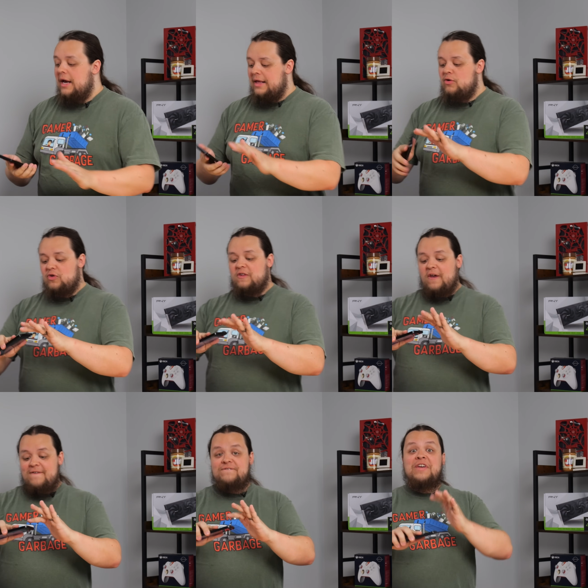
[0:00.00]
And it uses
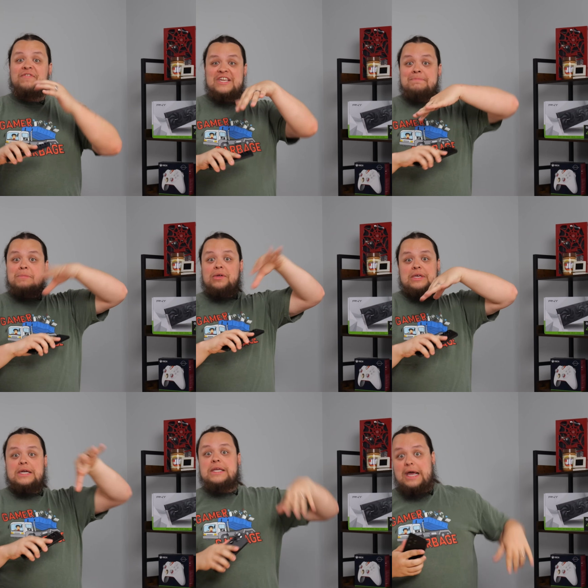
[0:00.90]
50
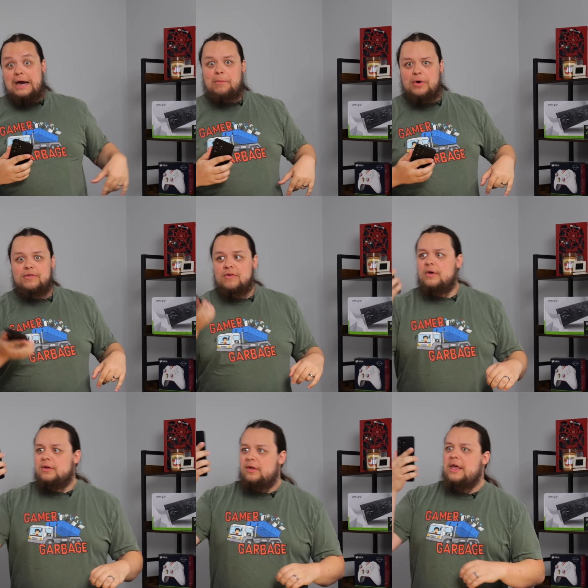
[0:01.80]
million cameras
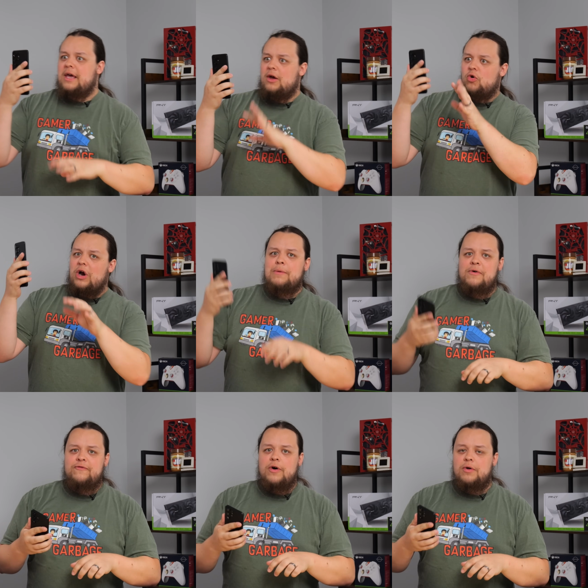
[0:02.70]
to take
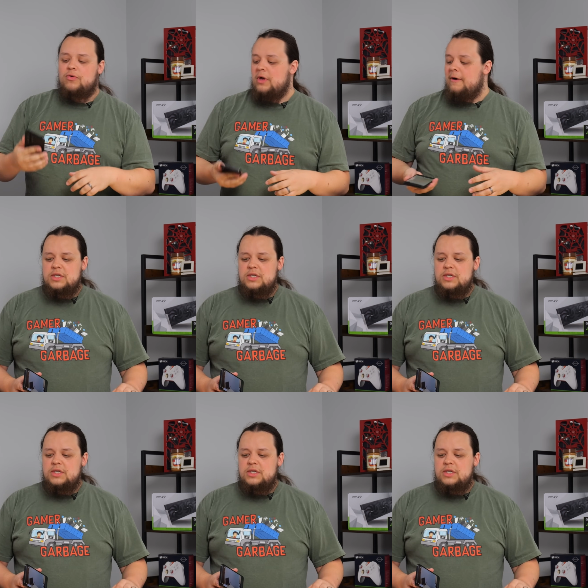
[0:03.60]
incredible photos.